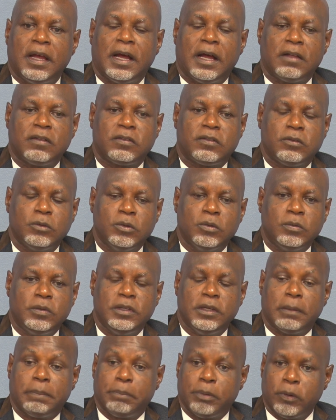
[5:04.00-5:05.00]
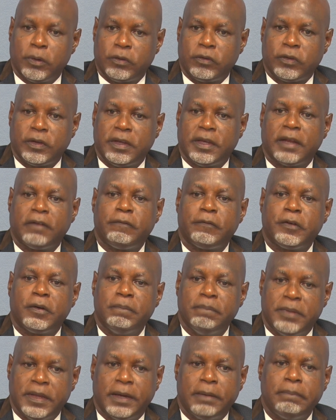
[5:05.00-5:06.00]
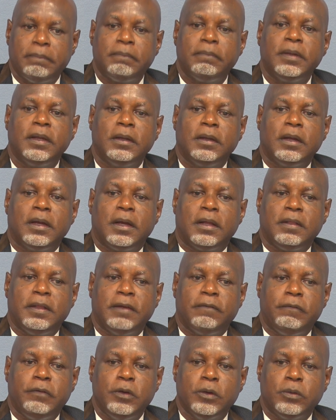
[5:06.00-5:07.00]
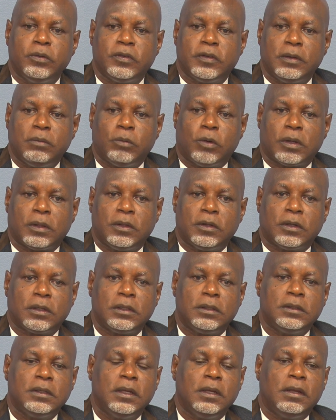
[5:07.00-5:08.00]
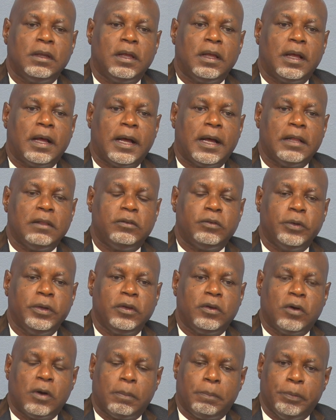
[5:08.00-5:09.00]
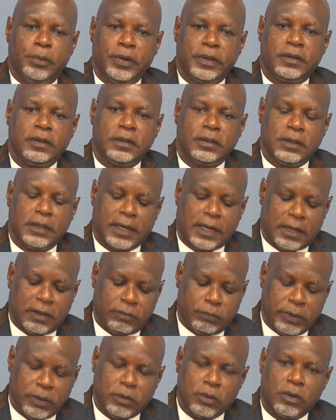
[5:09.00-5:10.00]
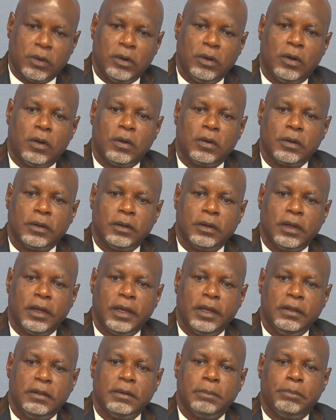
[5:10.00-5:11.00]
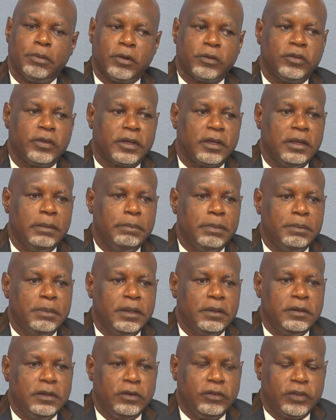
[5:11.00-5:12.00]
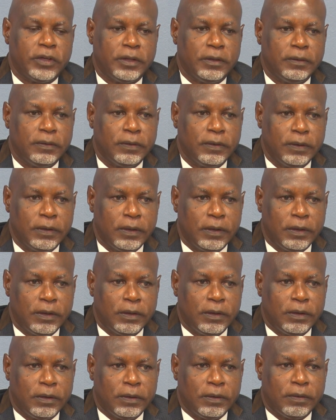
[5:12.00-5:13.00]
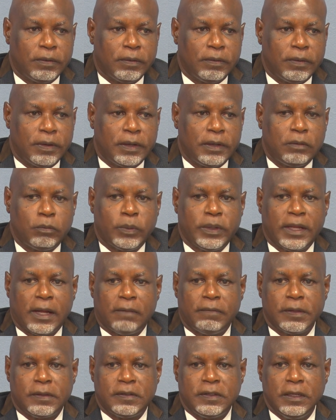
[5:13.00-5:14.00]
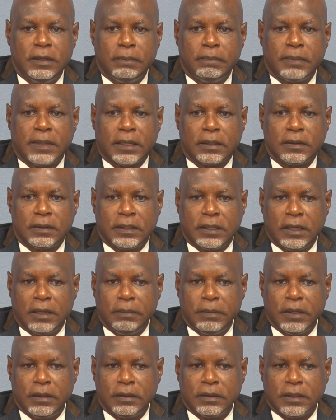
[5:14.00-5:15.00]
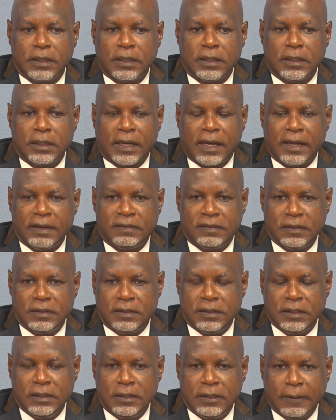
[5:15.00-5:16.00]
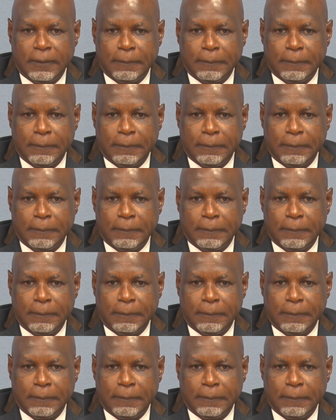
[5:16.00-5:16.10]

as to the approach, get from them the views and whatnot, and to incorporate it as we go along in the project implementation. All right, we have a team that came in, ICT,